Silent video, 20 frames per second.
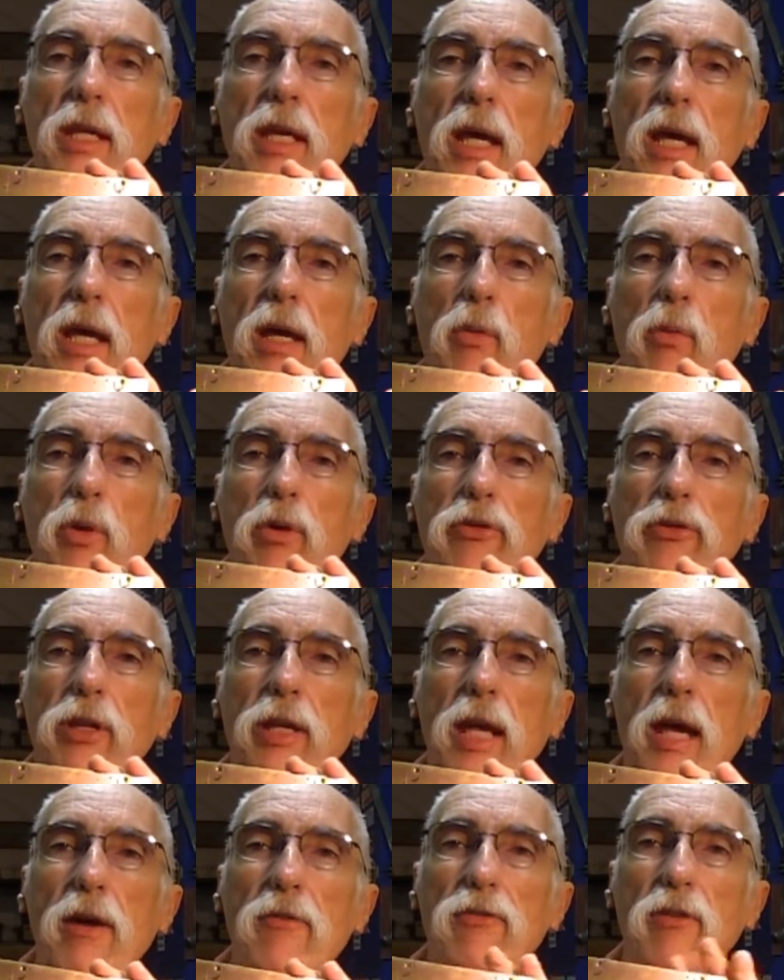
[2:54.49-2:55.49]
we'll see
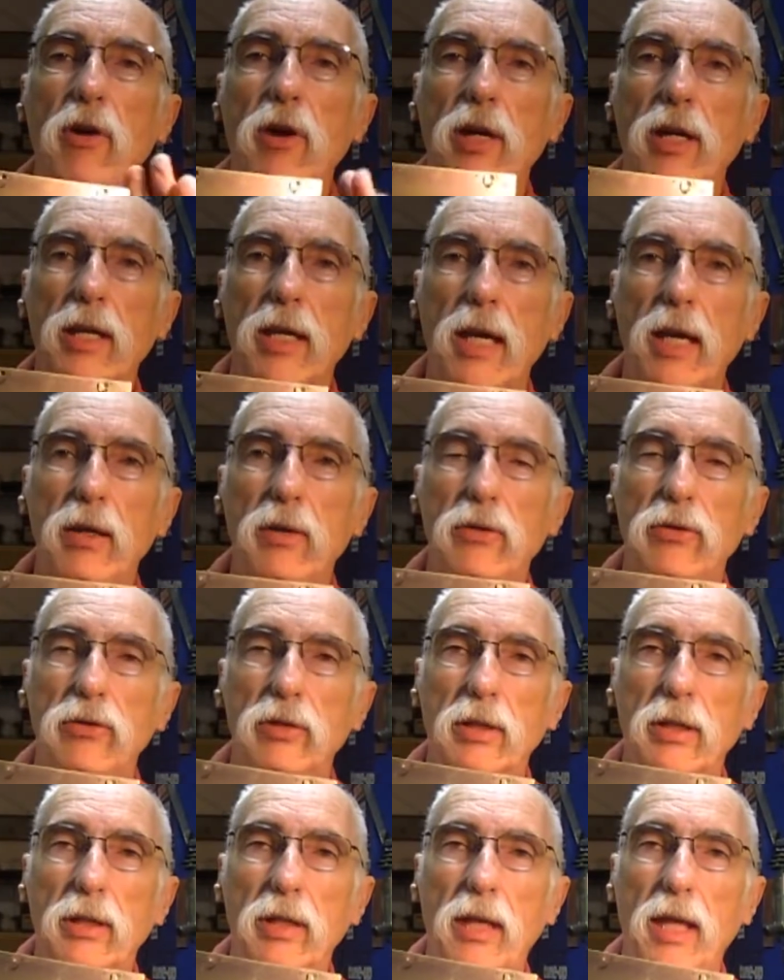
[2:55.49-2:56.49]
how far it goes,